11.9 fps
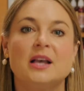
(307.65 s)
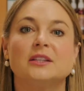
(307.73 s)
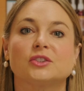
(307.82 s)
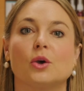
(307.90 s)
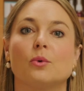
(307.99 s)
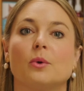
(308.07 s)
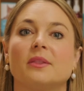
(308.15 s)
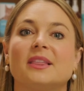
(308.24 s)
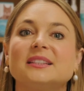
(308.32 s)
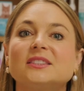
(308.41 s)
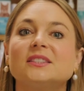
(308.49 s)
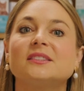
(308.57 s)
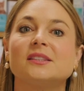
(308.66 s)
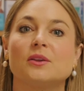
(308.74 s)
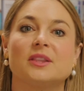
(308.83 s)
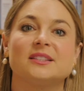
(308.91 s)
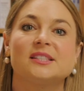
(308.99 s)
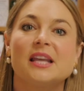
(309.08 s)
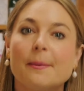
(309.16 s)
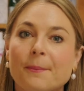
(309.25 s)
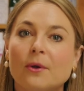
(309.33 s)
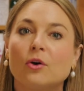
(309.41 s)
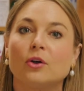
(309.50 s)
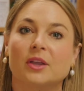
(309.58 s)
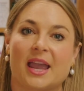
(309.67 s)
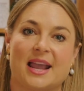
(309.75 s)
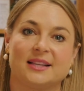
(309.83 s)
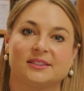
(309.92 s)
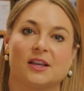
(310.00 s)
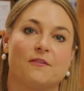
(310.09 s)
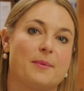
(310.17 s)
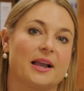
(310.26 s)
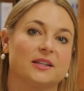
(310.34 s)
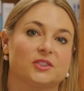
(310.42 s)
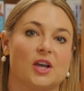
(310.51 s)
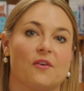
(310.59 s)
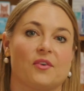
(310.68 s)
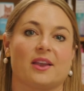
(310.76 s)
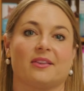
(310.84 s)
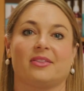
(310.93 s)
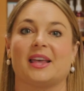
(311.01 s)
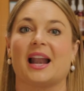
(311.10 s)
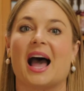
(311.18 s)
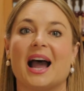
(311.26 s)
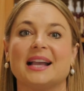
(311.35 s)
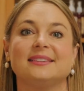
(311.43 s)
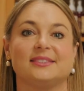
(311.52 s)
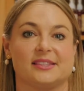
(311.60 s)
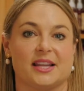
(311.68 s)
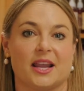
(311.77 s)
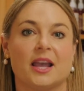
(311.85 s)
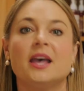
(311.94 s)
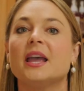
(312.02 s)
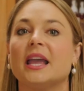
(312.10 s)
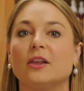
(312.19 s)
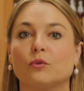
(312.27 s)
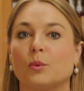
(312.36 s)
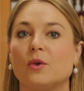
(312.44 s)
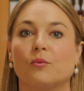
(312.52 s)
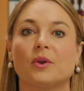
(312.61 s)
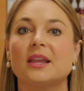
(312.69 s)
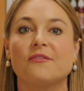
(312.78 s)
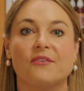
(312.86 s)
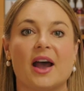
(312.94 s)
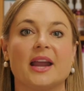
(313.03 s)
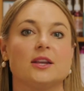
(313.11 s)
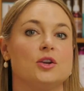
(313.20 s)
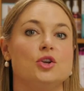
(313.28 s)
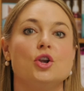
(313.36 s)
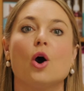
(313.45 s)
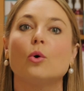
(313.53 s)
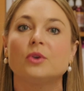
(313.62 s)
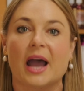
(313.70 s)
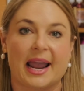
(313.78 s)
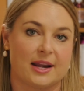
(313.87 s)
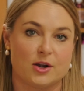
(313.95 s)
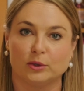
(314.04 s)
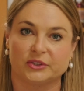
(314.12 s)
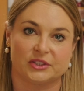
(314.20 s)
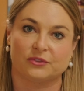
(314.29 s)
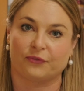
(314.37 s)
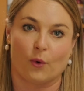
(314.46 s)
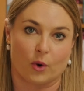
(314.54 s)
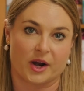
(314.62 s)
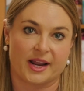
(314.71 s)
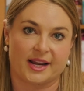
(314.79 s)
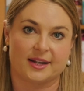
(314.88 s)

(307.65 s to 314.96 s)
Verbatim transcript: So this is the typical case of megaesophagus that I see, is we really find no diagnosis for it.